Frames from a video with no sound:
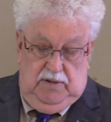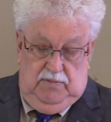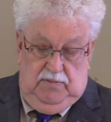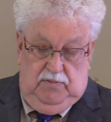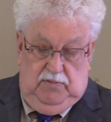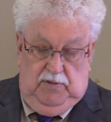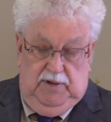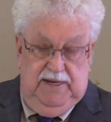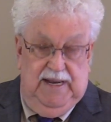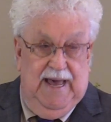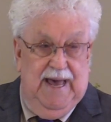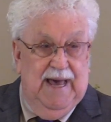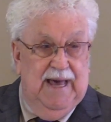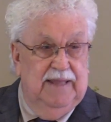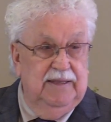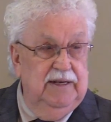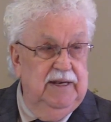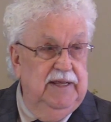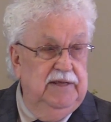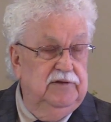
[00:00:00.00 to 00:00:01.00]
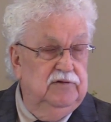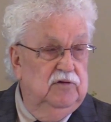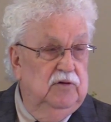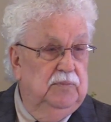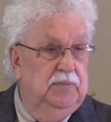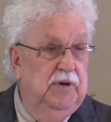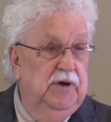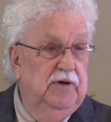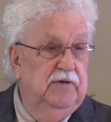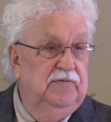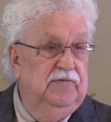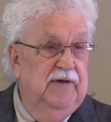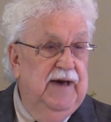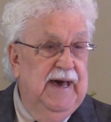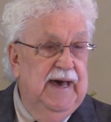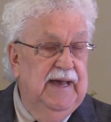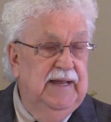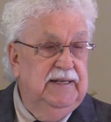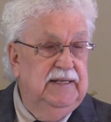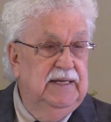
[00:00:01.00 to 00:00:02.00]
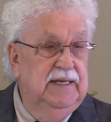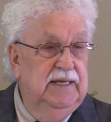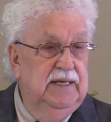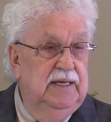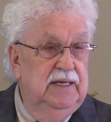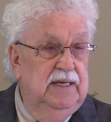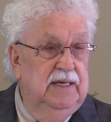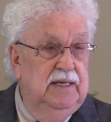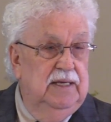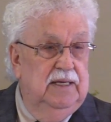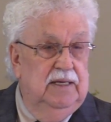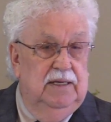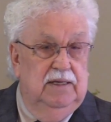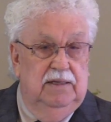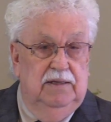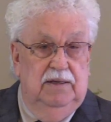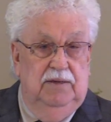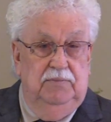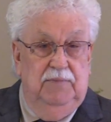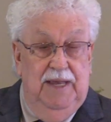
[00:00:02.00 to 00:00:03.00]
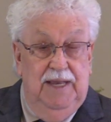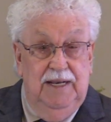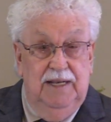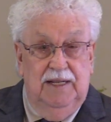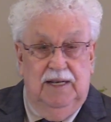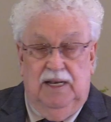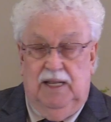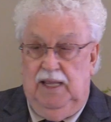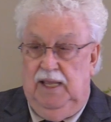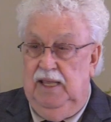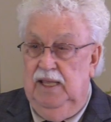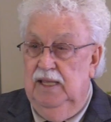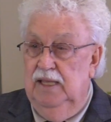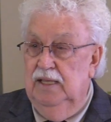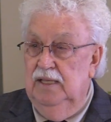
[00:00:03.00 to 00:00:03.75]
we die, then he's going to purify it immediately.